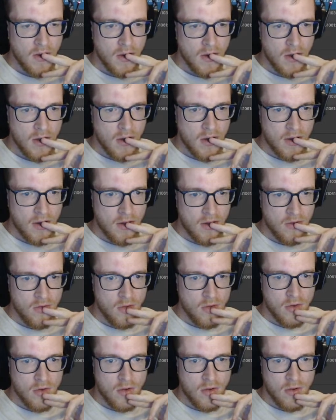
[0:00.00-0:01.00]
Does
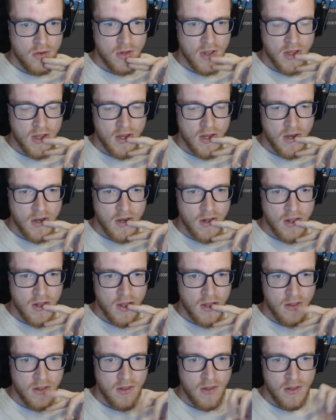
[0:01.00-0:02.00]
not contain,
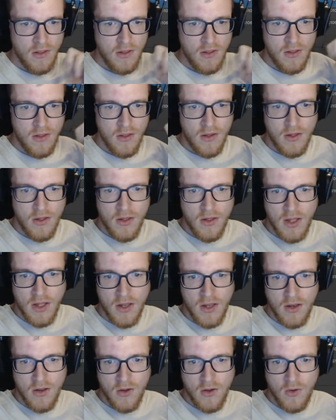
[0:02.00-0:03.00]

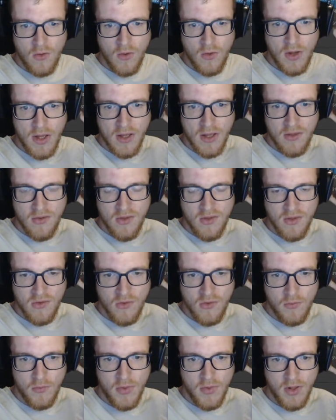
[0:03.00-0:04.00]
and no
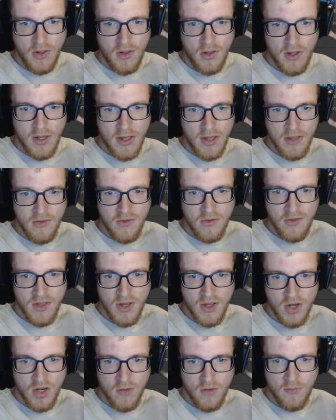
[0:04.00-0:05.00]
accessible
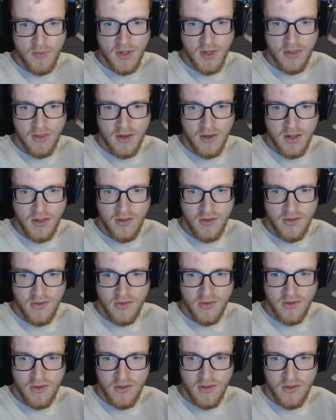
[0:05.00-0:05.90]
extension method is.